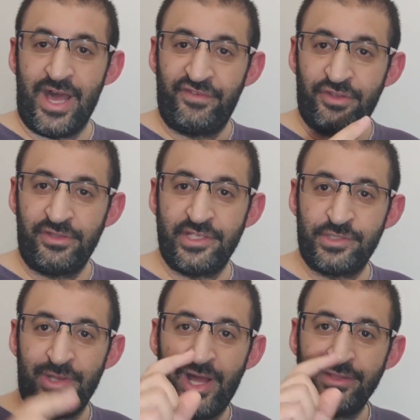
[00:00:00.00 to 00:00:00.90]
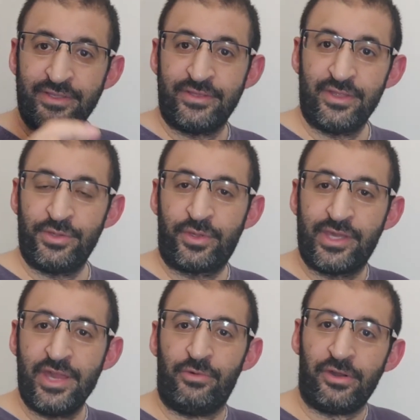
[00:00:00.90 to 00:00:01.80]
After this, you will add the
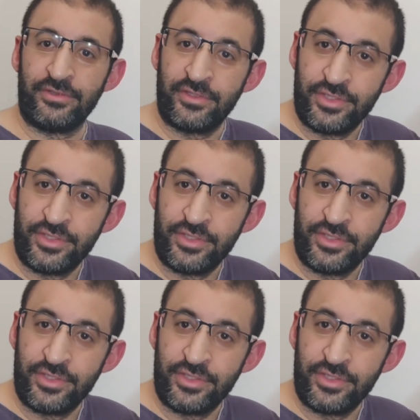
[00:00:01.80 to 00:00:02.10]
keyword